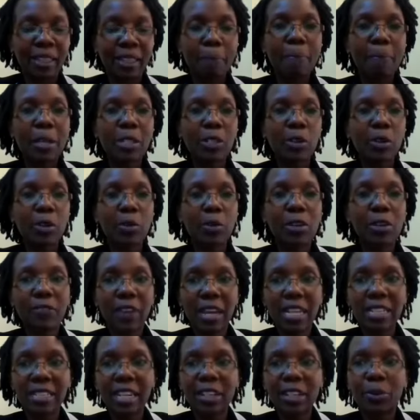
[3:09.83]
The person who
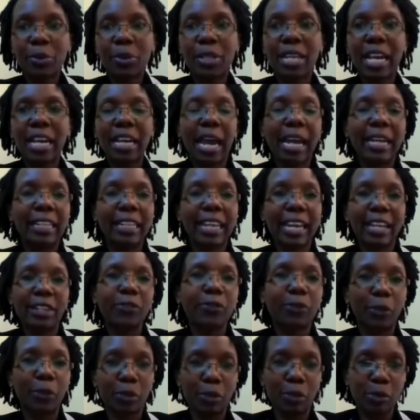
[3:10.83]
invited you here can
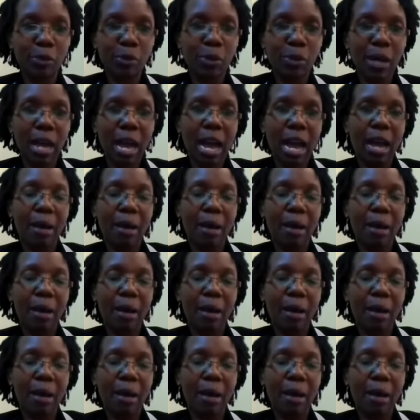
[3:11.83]
get for you